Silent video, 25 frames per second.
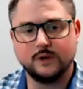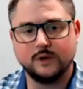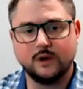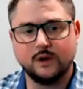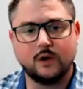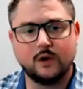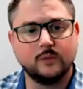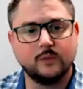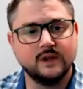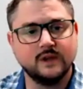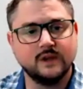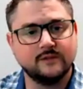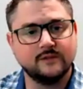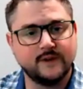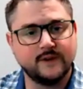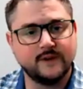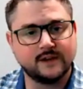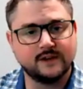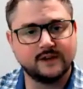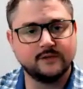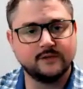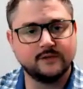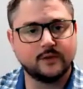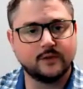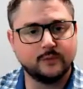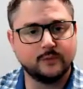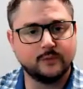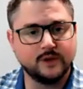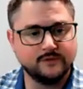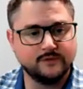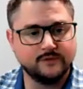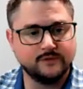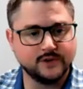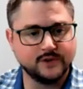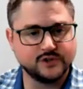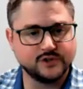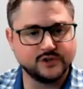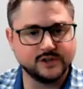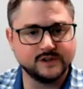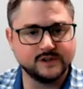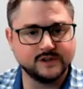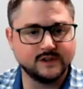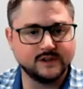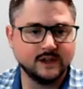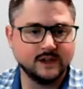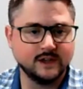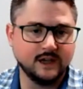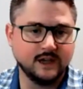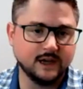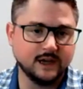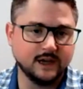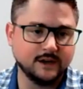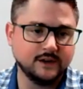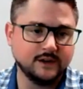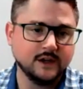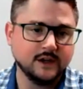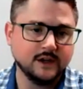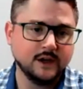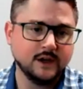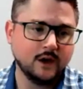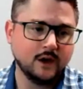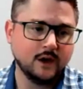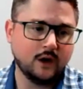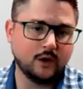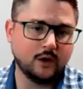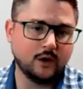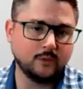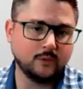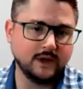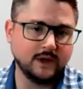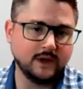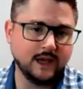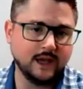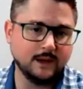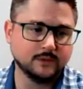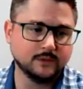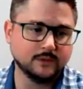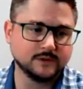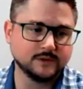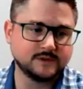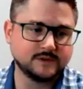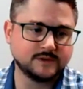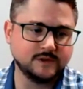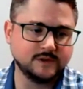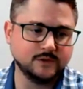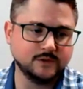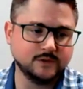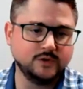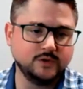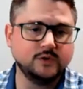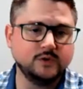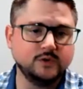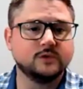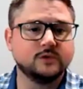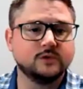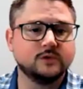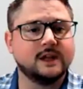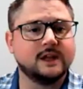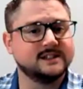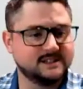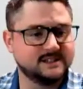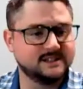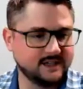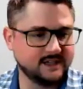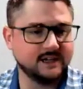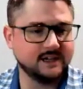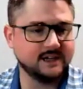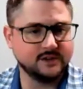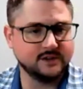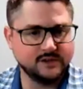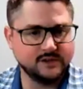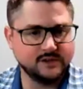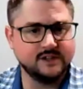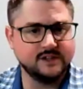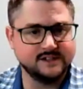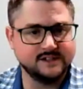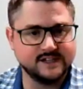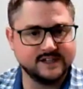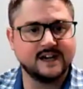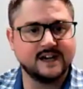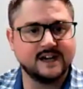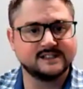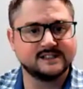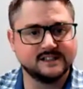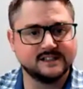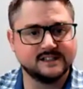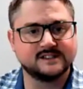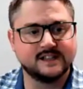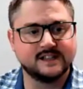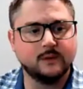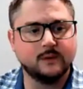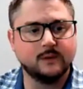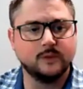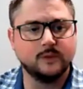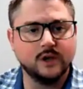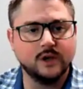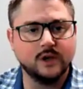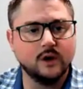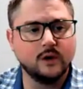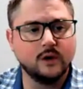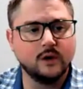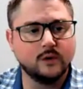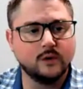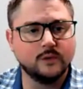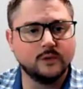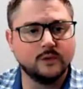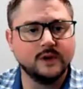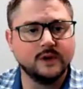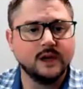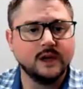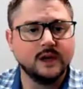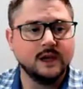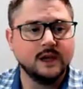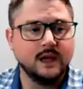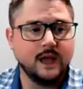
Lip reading: are we effective? Are we efficient? And are we able to utilize, again, these assets that we own?